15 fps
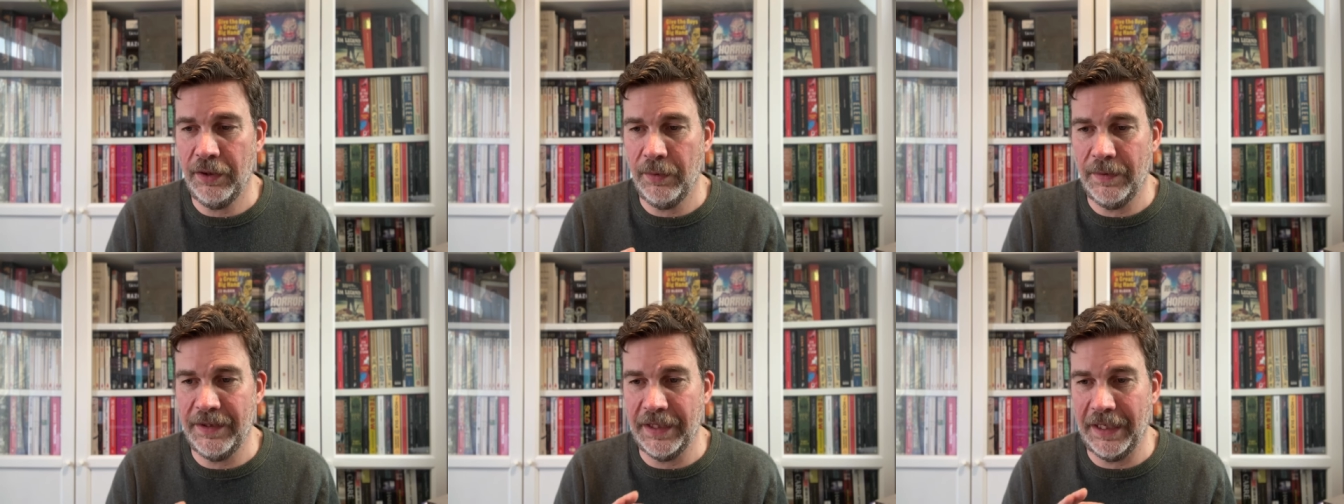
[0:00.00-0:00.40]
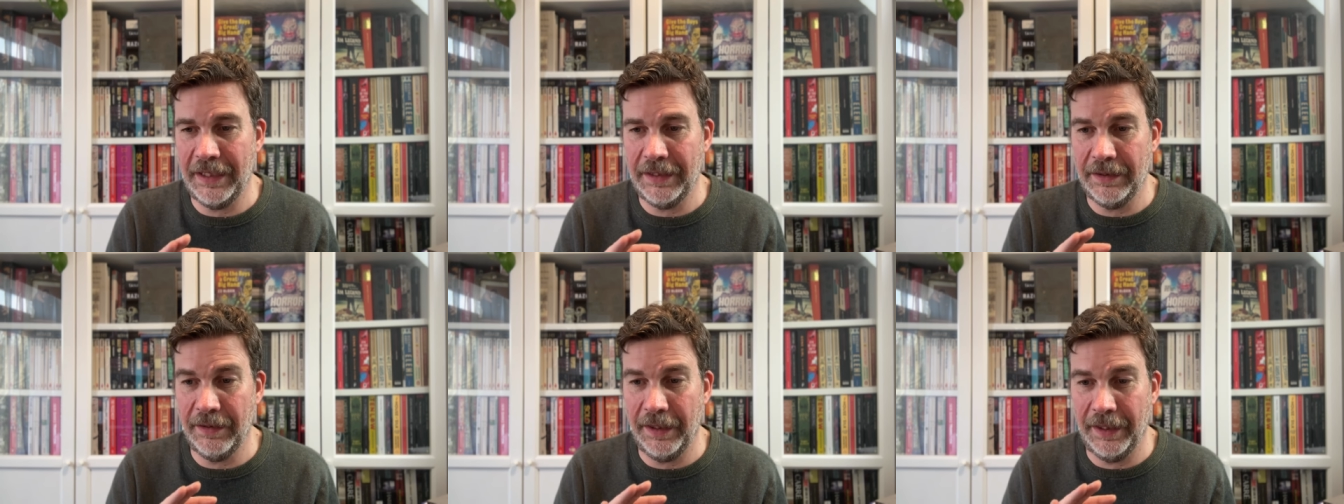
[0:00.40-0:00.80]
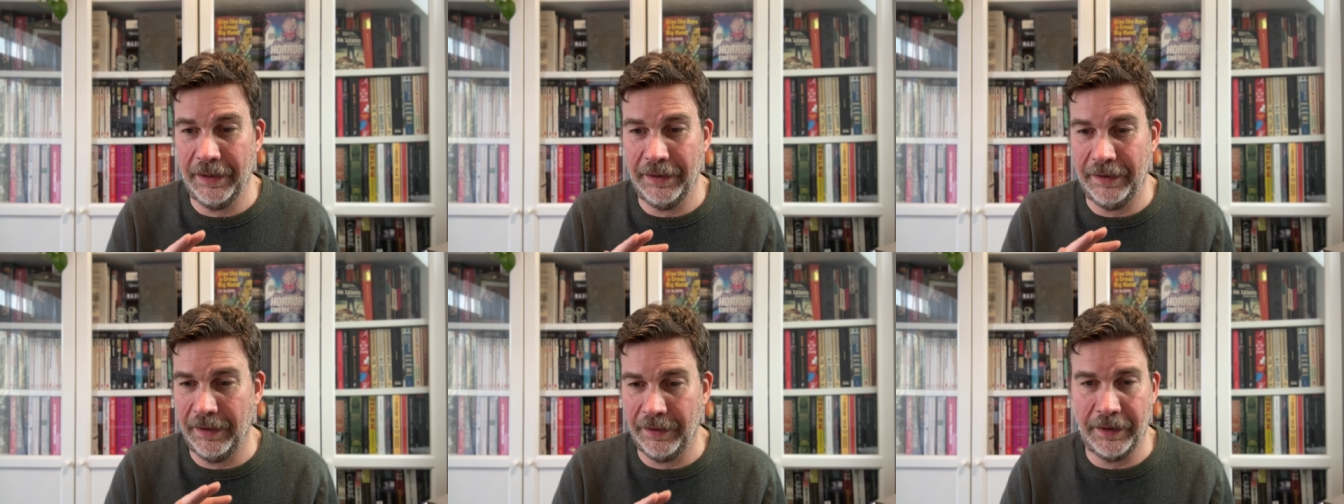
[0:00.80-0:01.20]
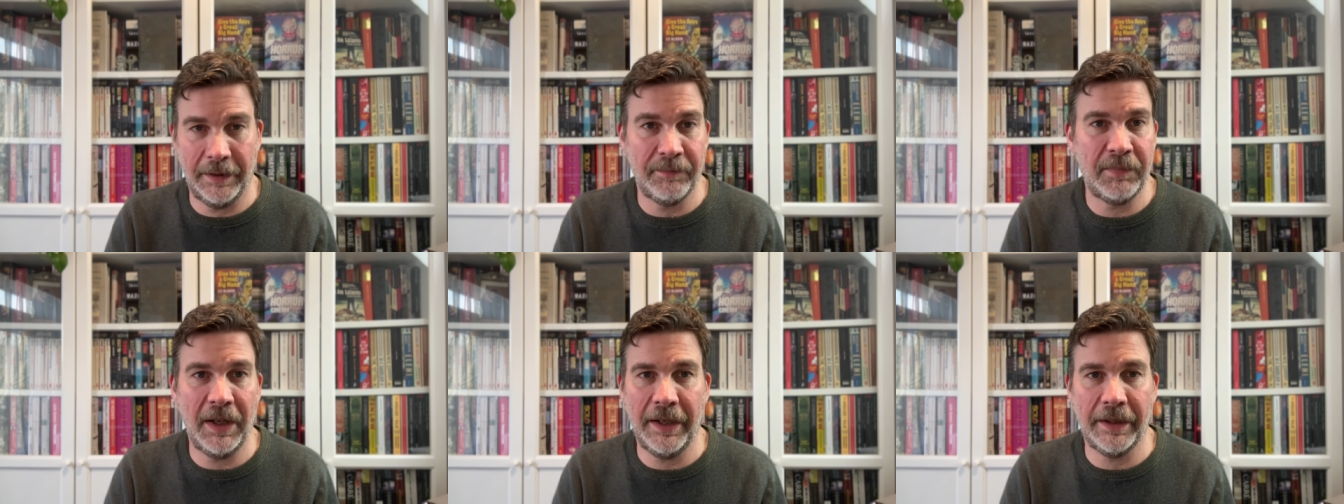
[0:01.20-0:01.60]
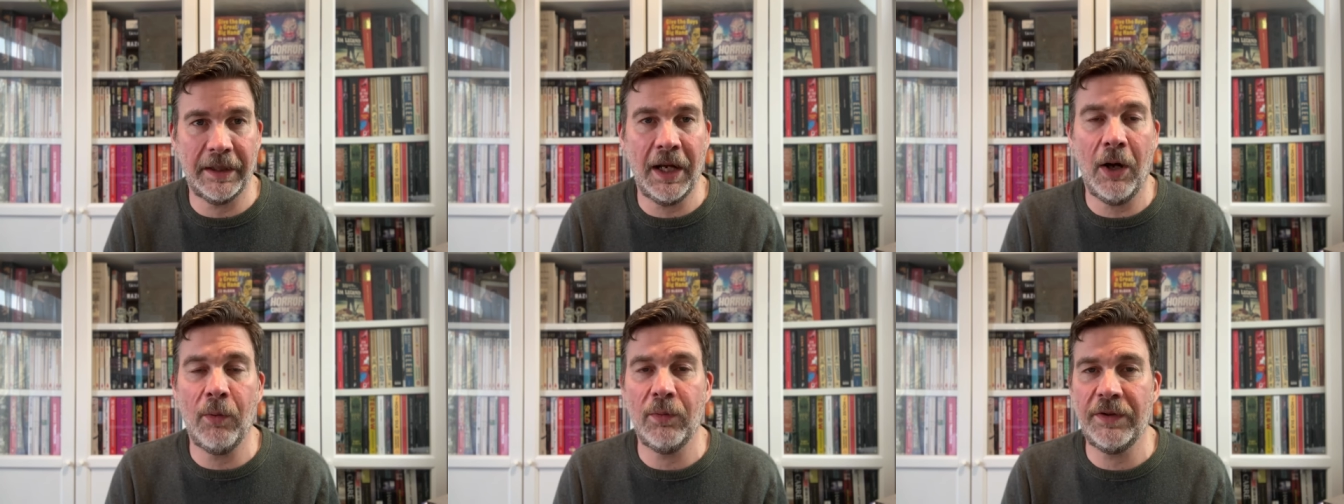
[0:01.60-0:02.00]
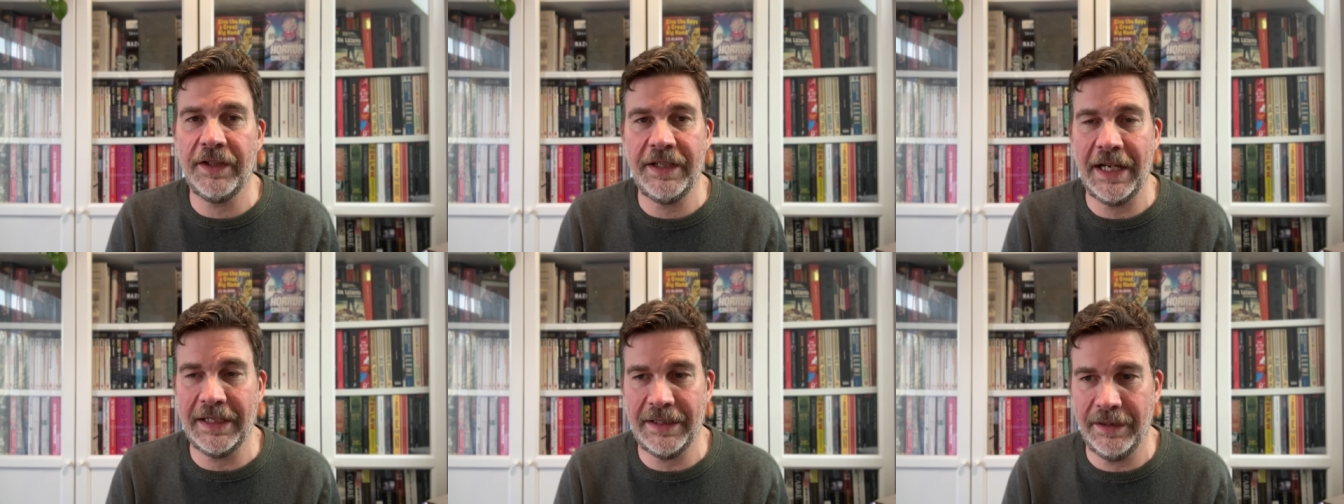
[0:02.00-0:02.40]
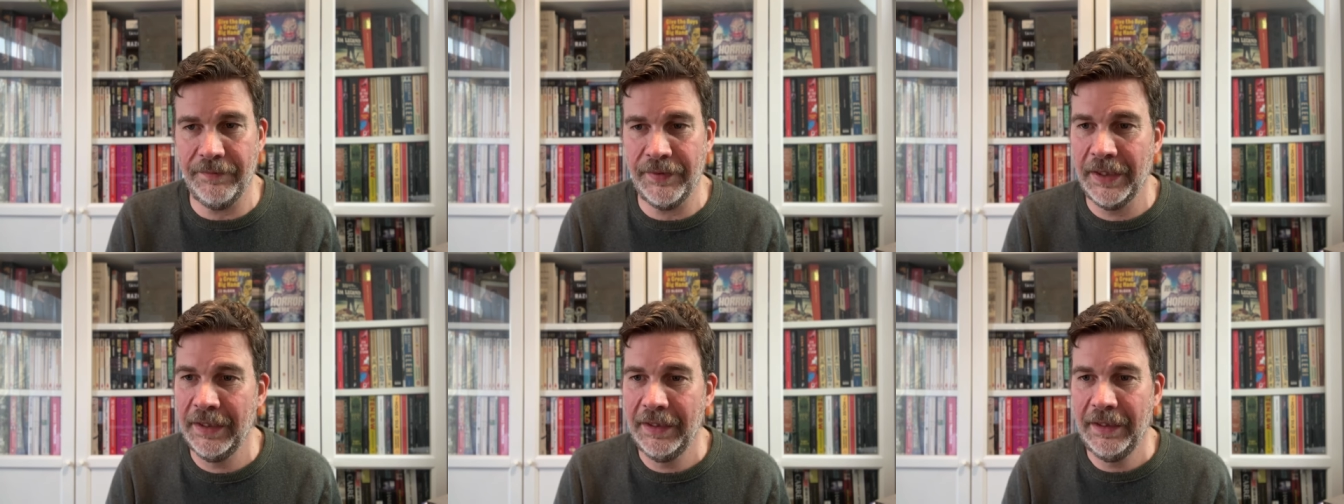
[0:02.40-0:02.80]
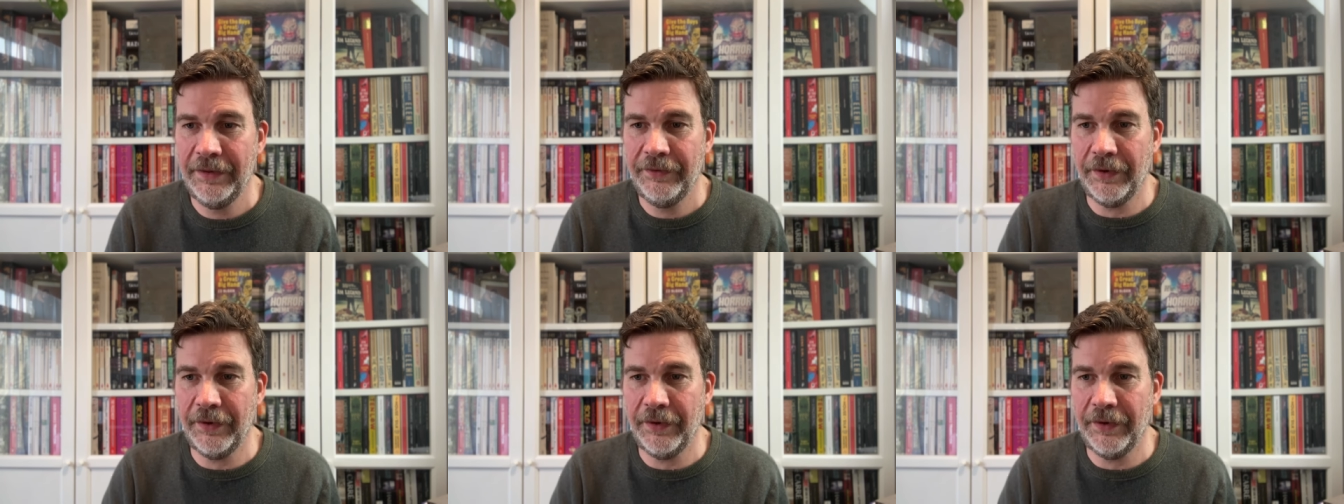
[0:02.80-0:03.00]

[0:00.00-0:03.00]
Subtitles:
who is an occult detective.